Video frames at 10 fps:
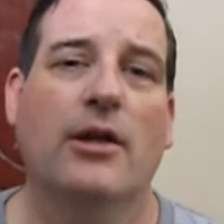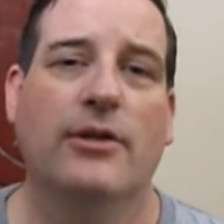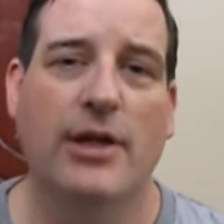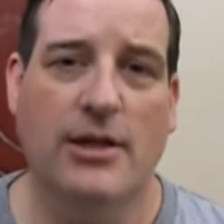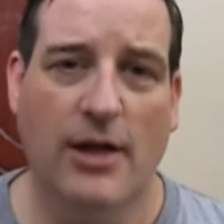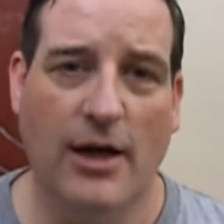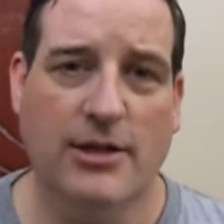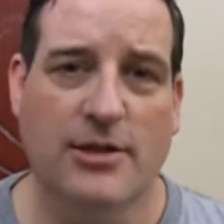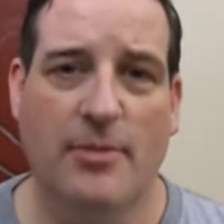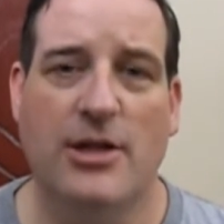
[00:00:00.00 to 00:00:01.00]

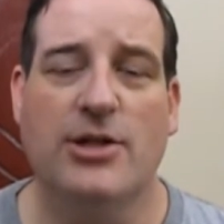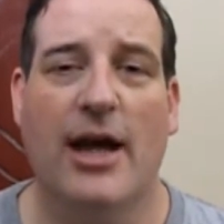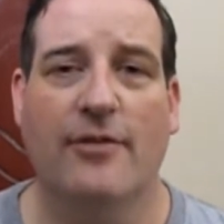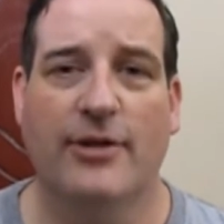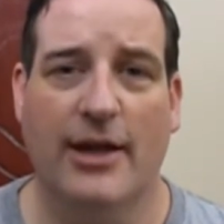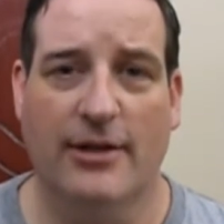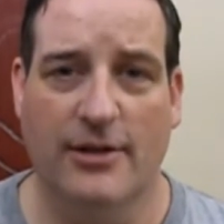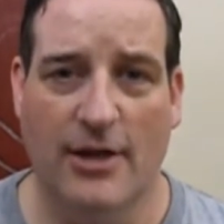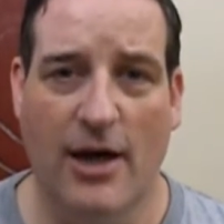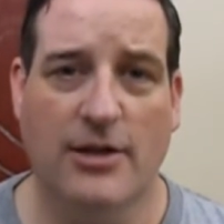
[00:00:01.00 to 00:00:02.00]
Detoxing means you have to get the
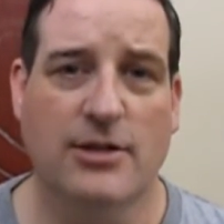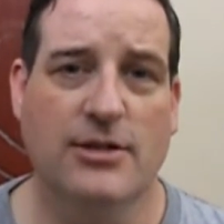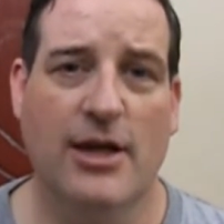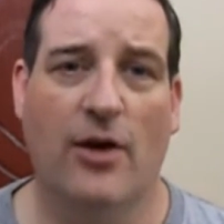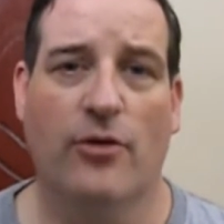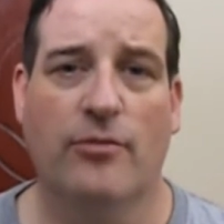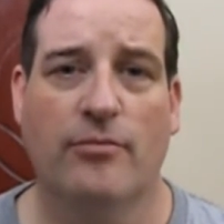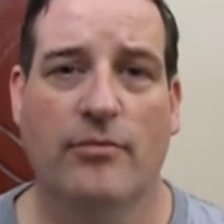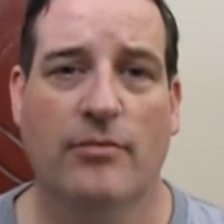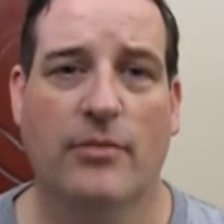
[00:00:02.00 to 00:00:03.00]
toxins out.
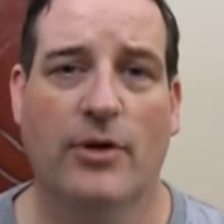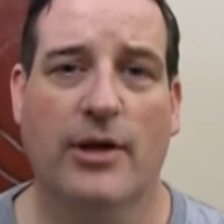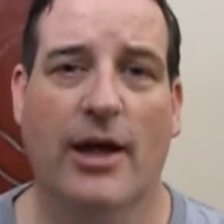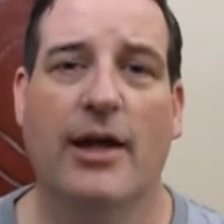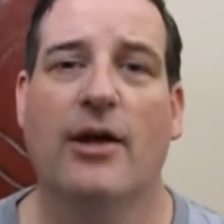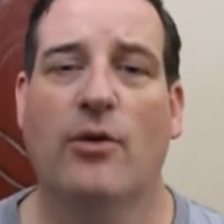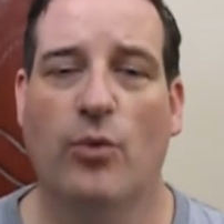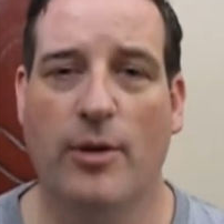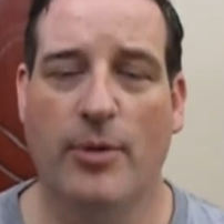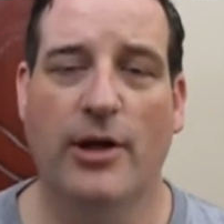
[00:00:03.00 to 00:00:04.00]
Okay,
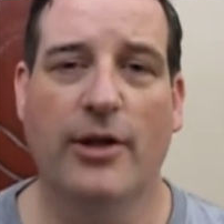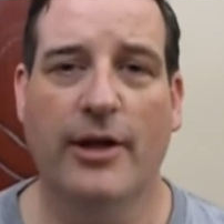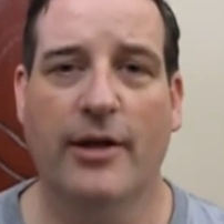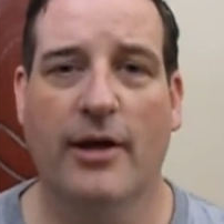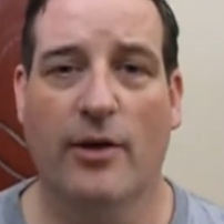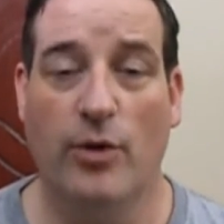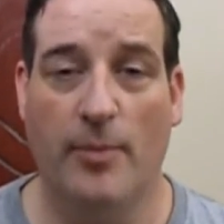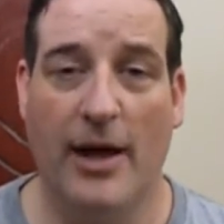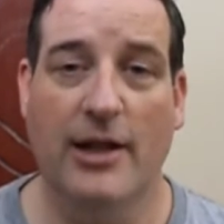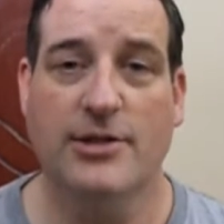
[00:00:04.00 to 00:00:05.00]
rebuilding,
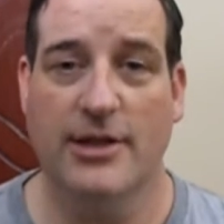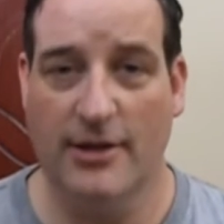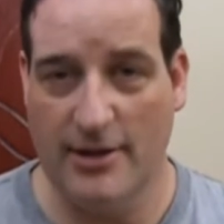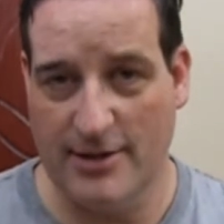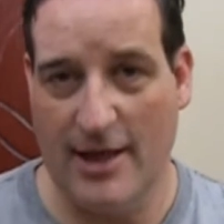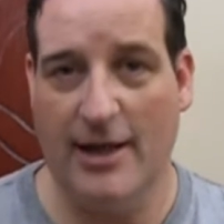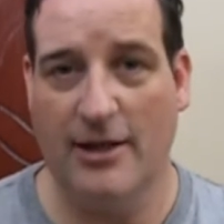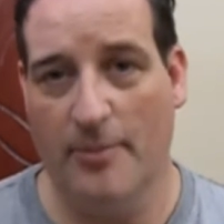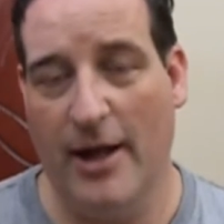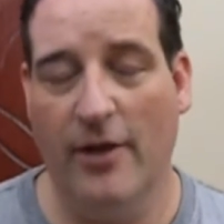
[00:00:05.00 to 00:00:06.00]
rebalancing is getting the
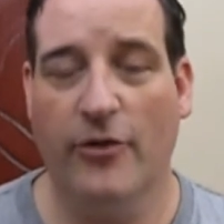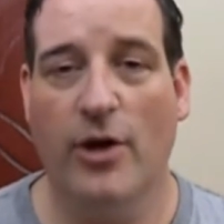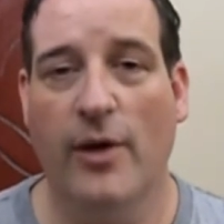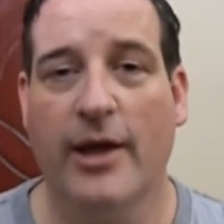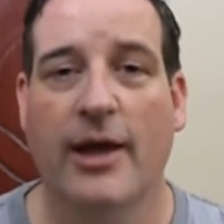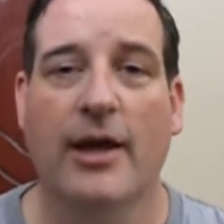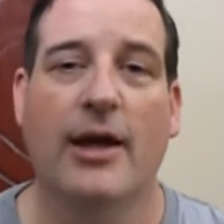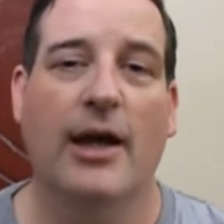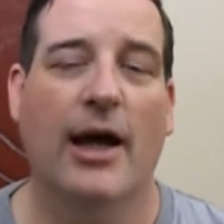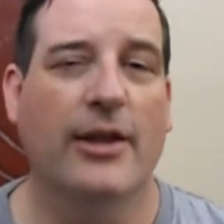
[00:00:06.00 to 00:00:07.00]
balance going,
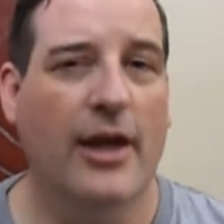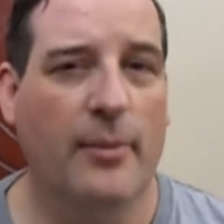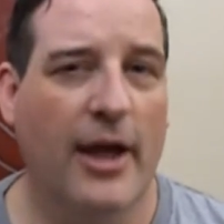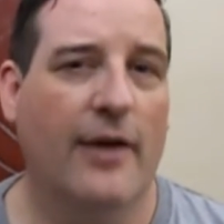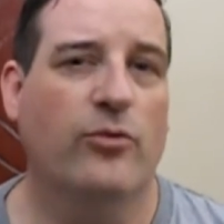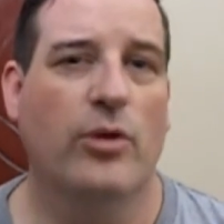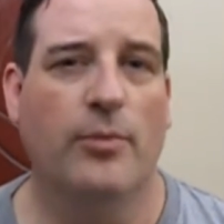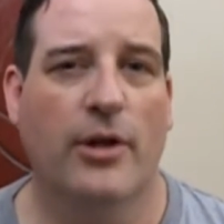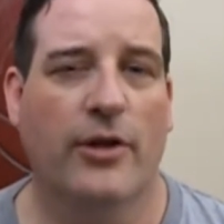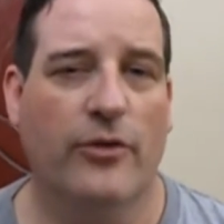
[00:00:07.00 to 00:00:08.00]
and then we have to
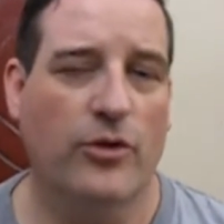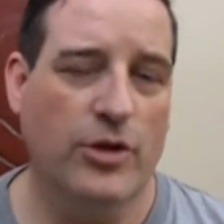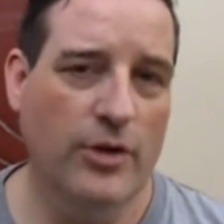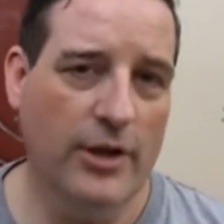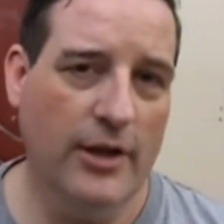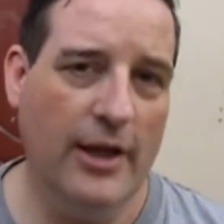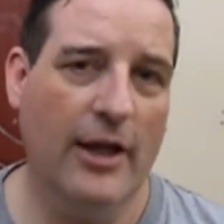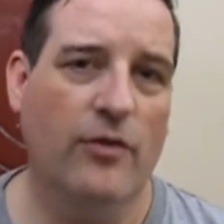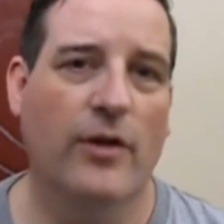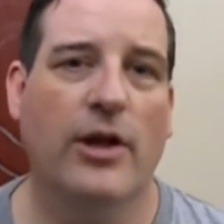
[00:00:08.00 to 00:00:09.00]
rebuilding. So tune into the
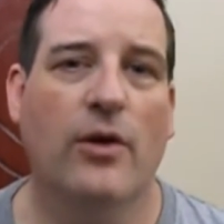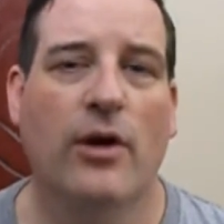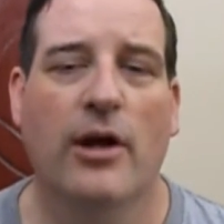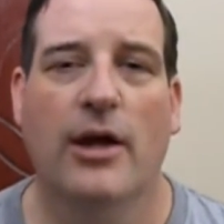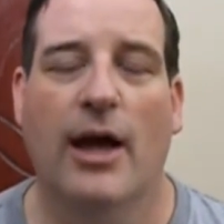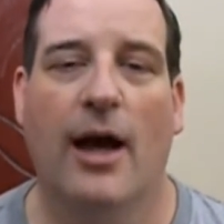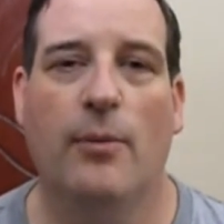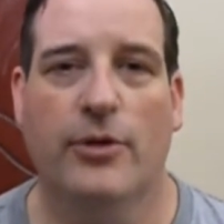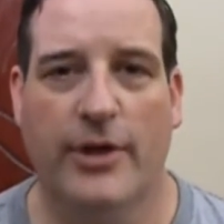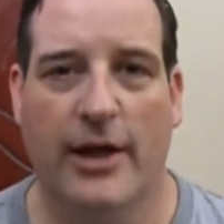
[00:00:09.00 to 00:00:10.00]
next video, and
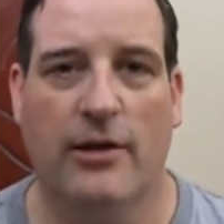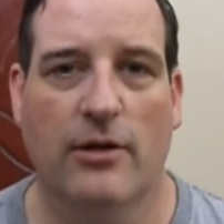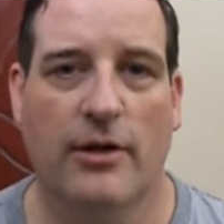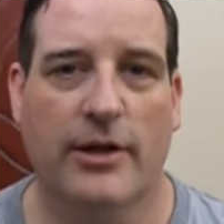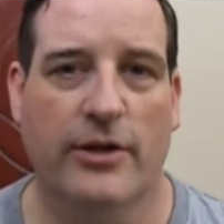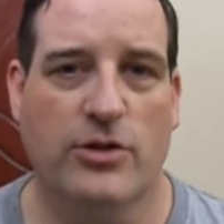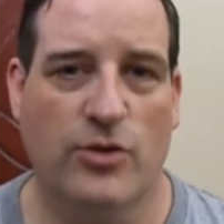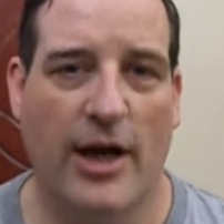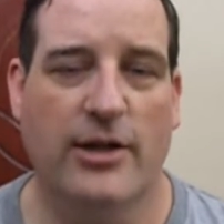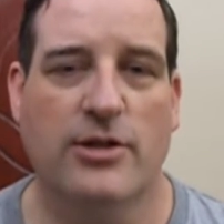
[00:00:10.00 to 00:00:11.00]
we'll take a look at the
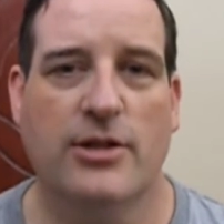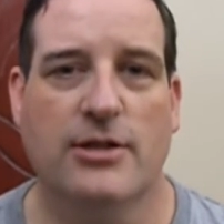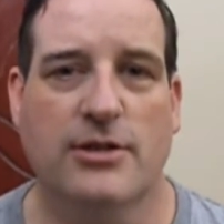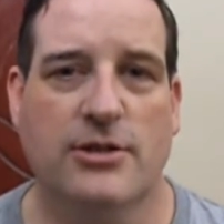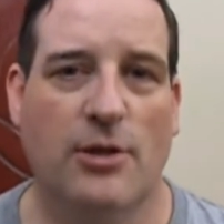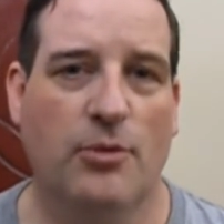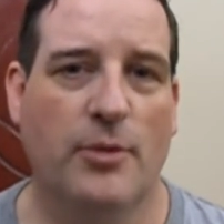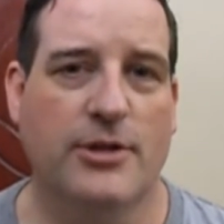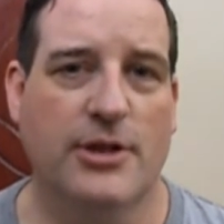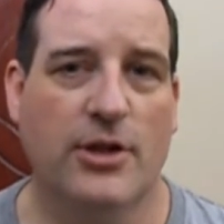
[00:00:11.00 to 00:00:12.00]
strategies and
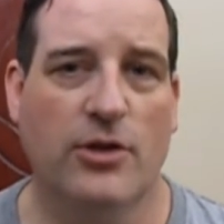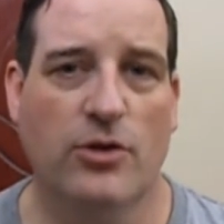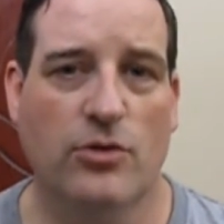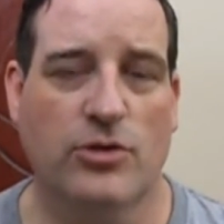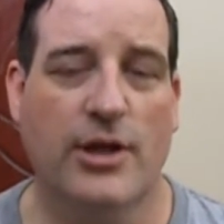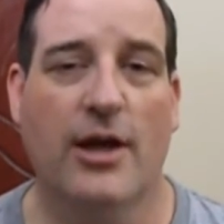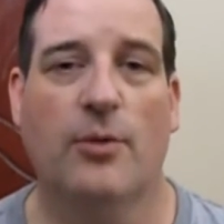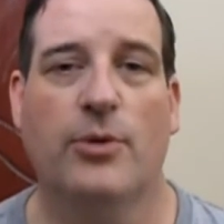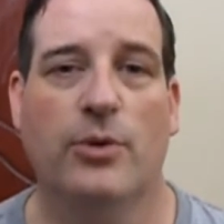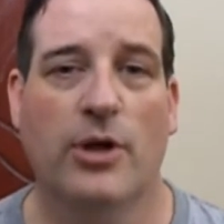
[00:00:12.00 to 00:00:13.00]
supplements that you can use to
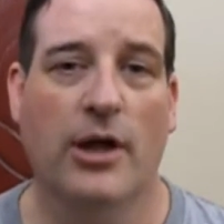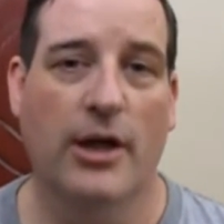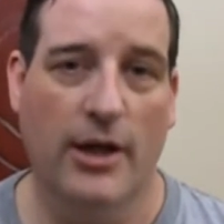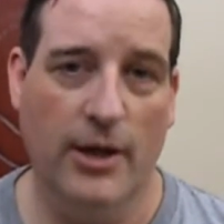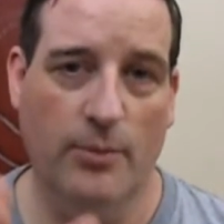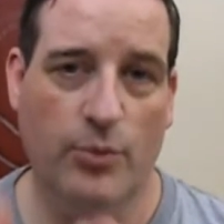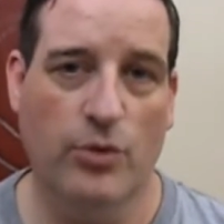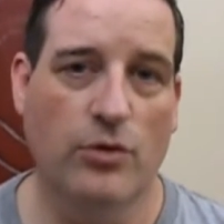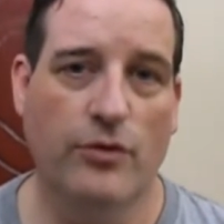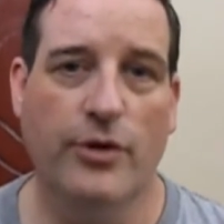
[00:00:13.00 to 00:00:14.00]
help you
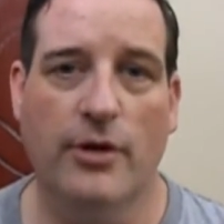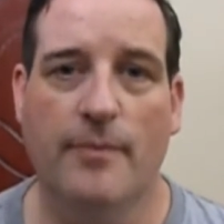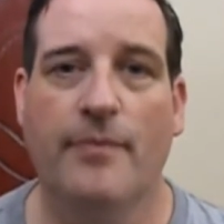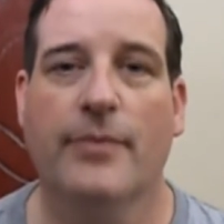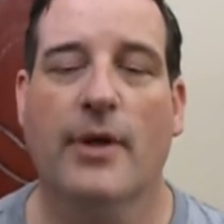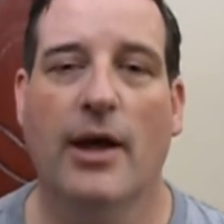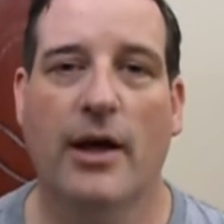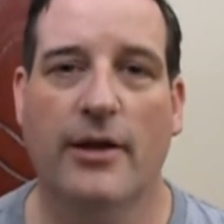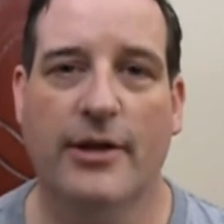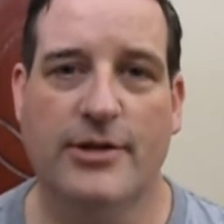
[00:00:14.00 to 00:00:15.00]
improve your
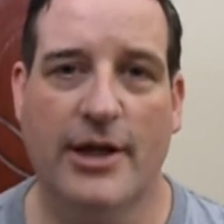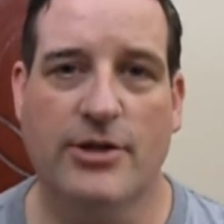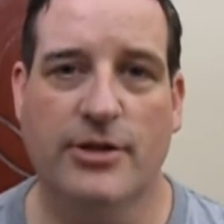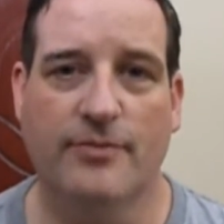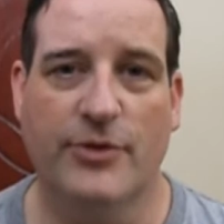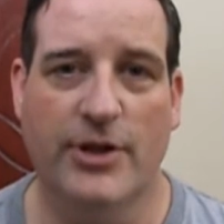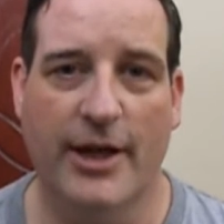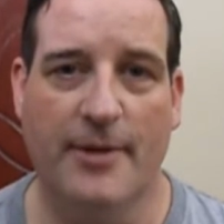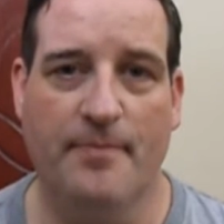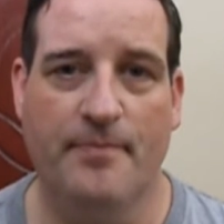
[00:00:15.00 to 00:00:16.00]
digestion today.